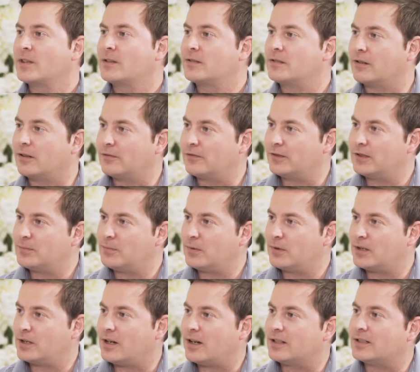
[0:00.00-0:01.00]
So our first
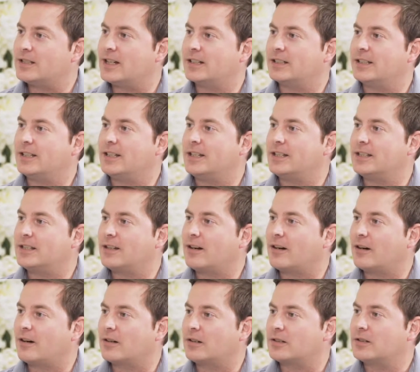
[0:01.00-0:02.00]
point of contact is
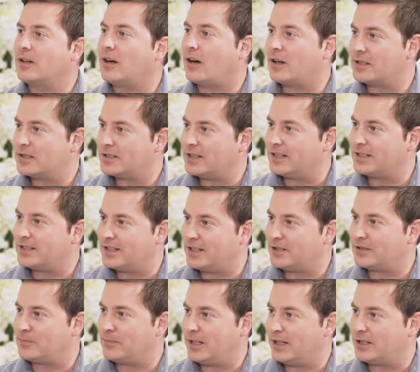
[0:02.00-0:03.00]
our on-site
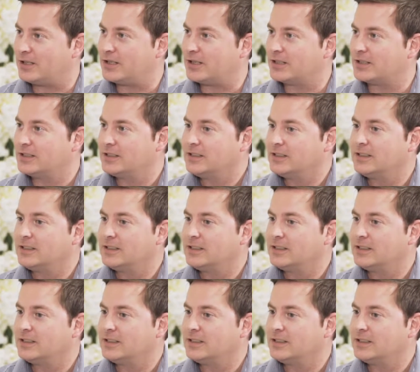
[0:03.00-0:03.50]
sales manager.